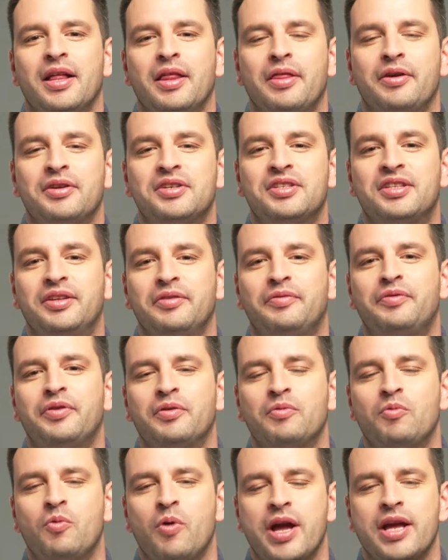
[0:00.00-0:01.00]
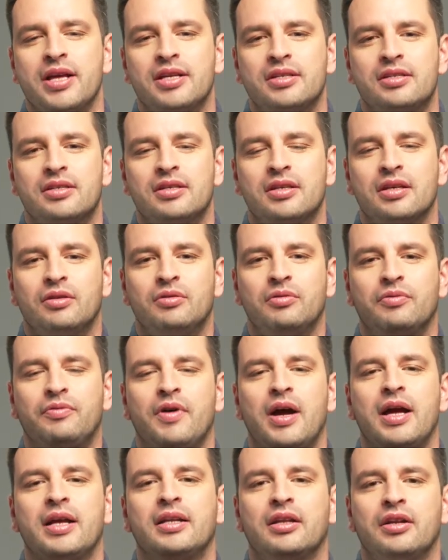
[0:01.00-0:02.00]
There's different ways to
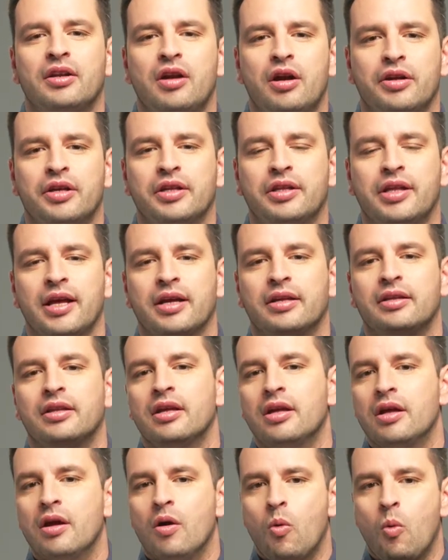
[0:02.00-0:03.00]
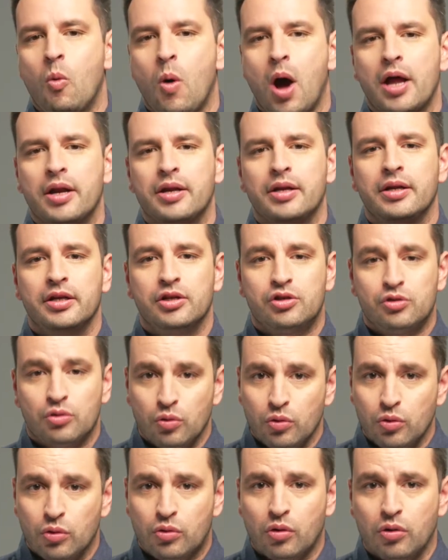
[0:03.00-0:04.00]
find an architect. One is to
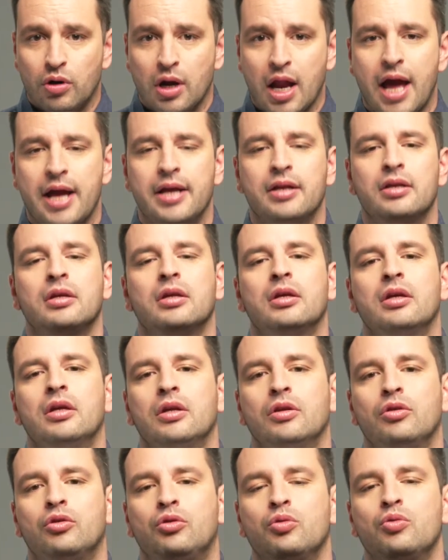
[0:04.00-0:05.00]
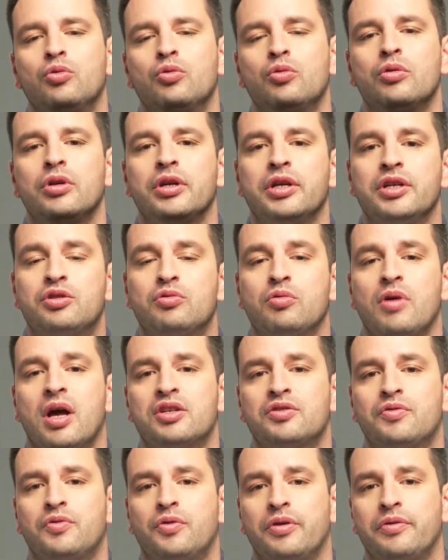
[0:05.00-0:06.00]
look online, 2 is to
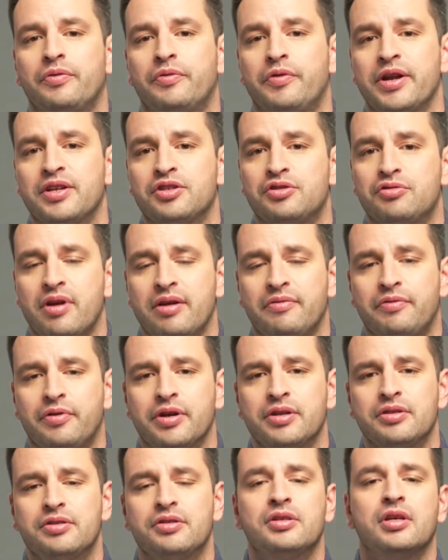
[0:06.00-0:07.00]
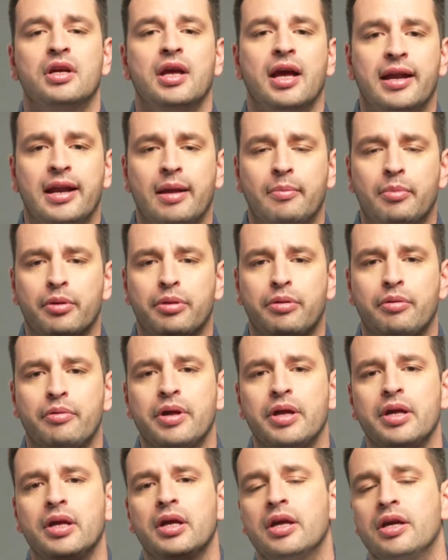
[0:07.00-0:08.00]
ask for a friend's reference, and number
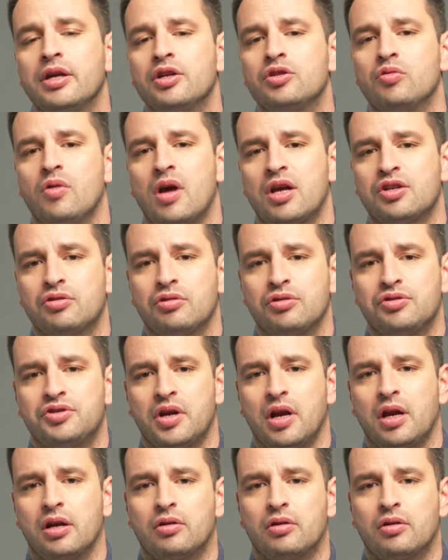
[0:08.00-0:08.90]
3 is to ask your general